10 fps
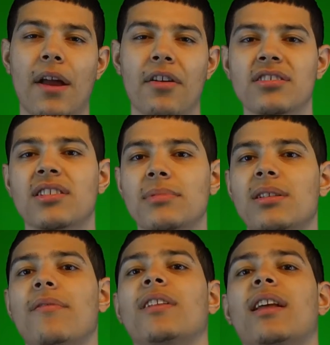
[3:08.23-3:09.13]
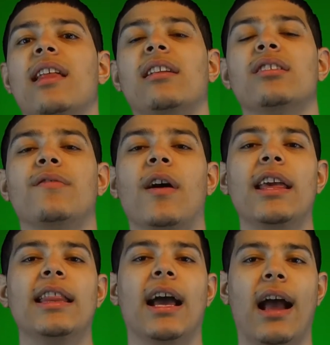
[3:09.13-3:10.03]
There are some stuff in there that looks
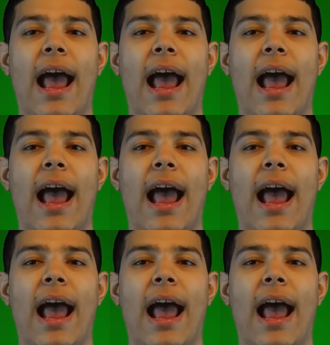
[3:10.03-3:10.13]
funny that